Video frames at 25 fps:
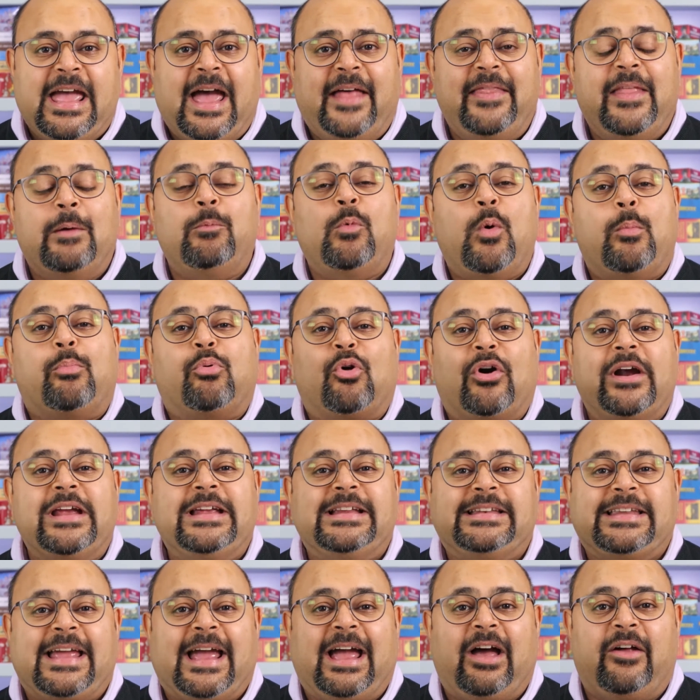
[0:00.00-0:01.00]
and then we'll
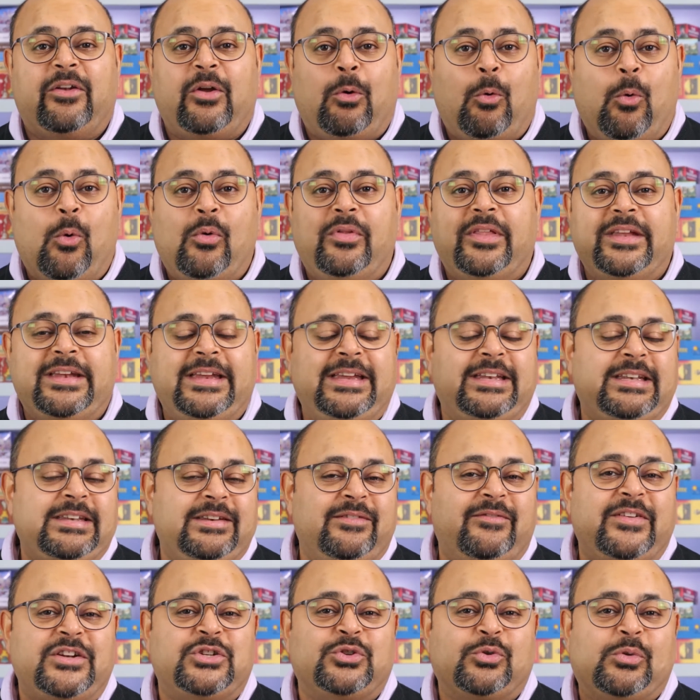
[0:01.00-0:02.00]
break down all the
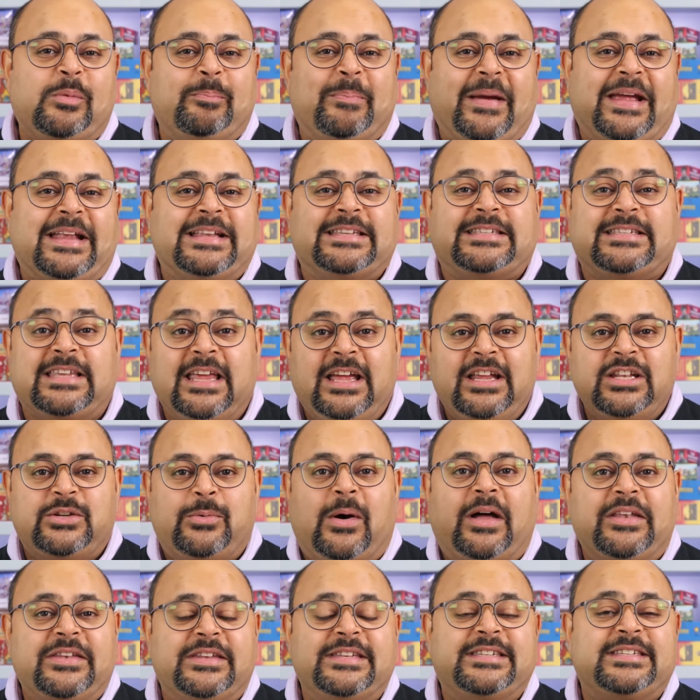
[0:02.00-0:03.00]
individual bits to
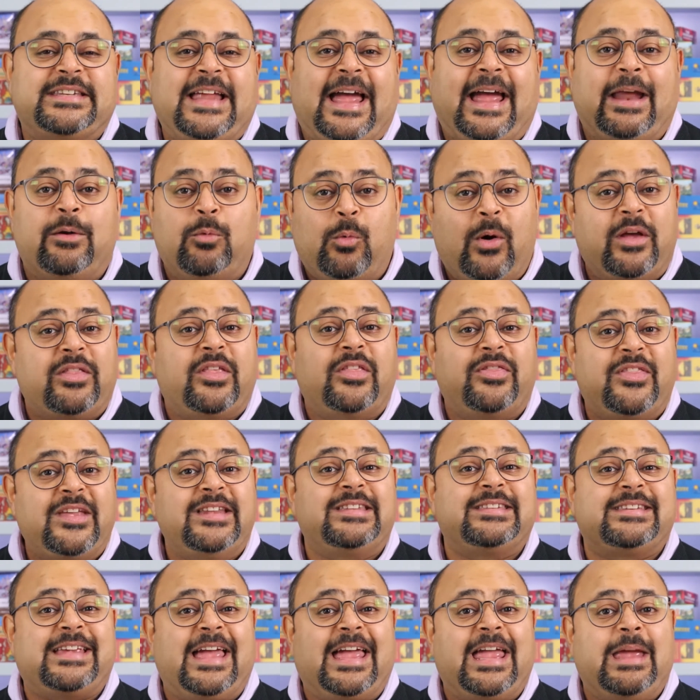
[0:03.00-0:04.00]
understand whether
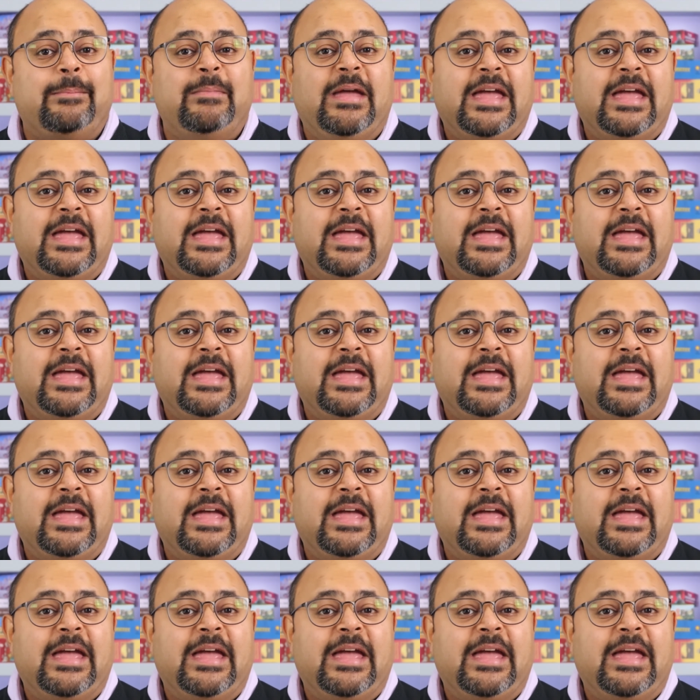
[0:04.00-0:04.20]
this game